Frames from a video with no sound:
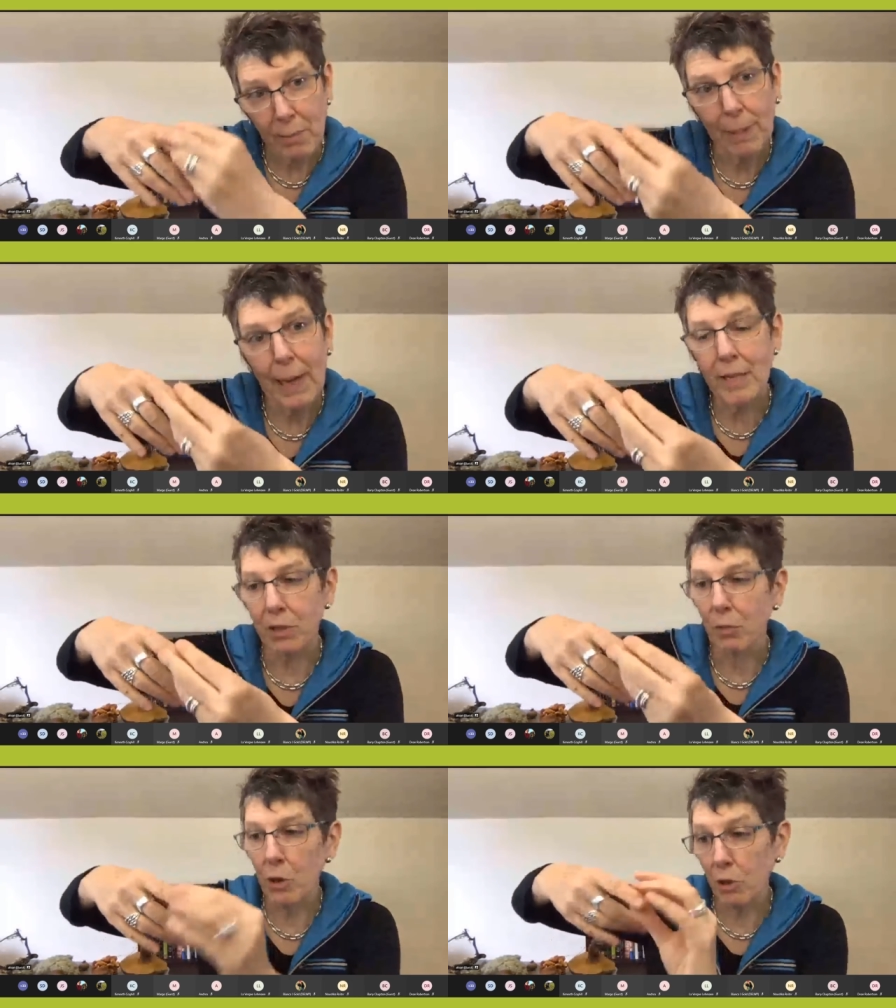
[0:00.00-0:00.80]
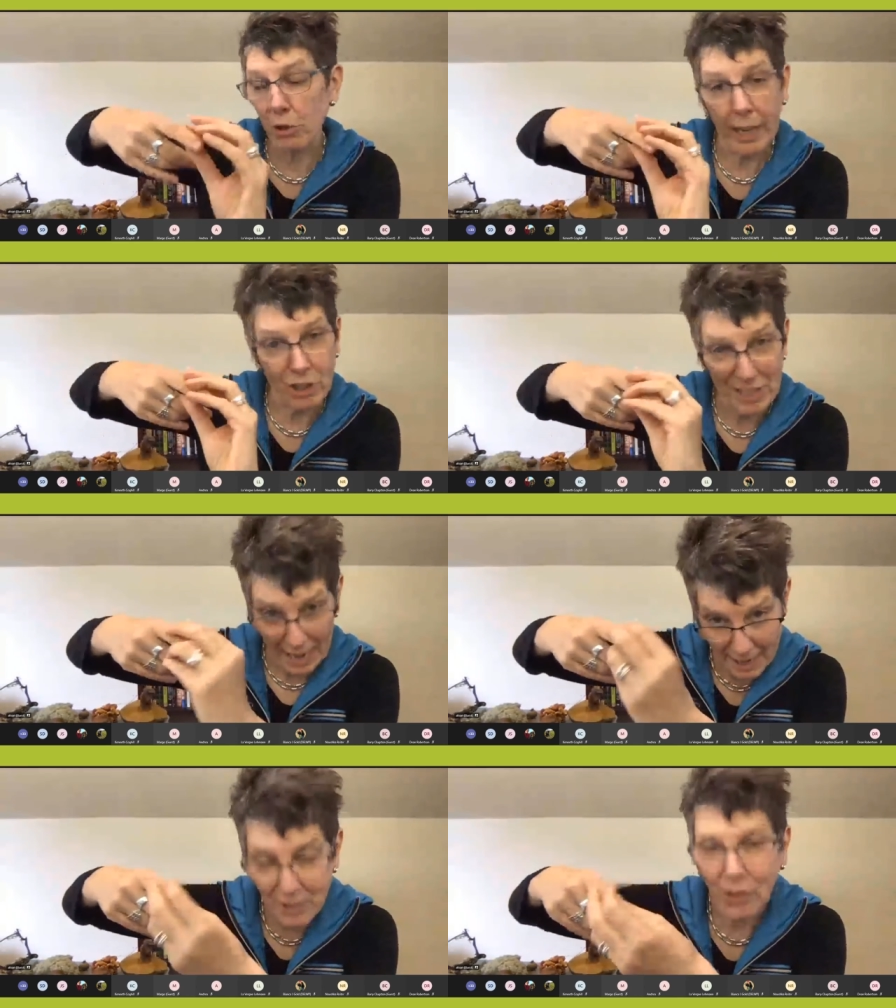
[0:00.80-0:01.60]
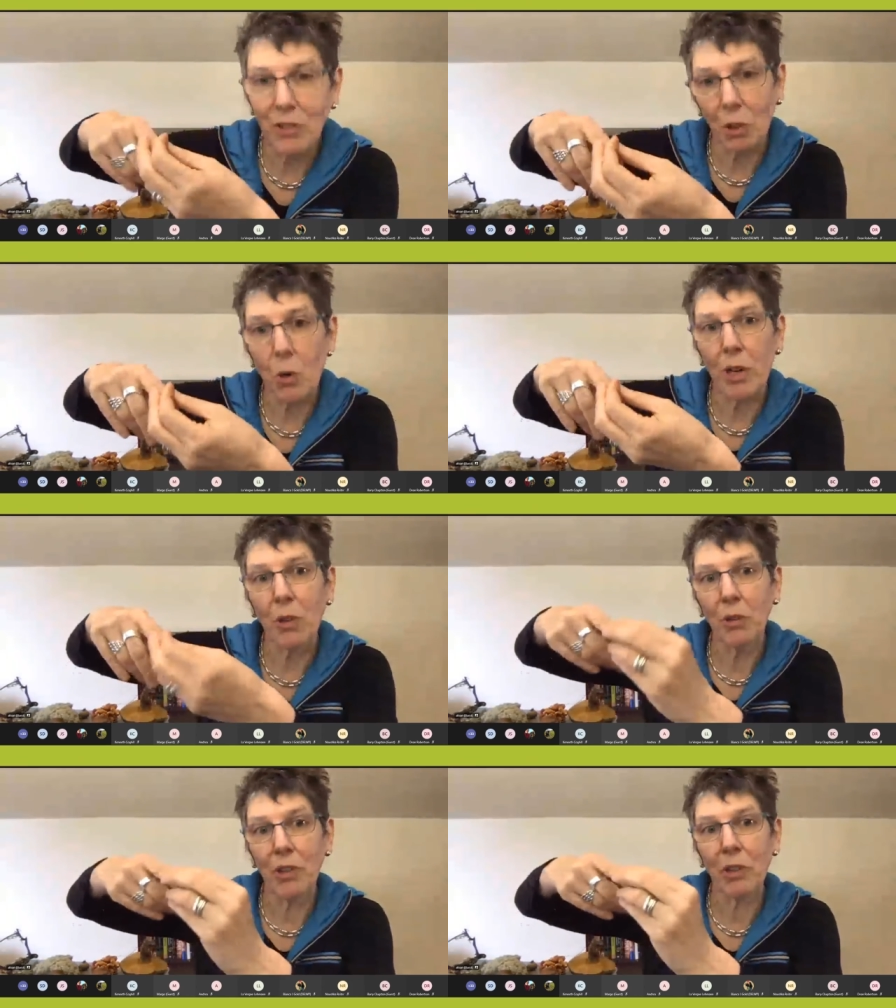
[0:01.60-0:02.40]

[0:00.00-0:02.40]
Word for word: the plant's root or actually enters the cortical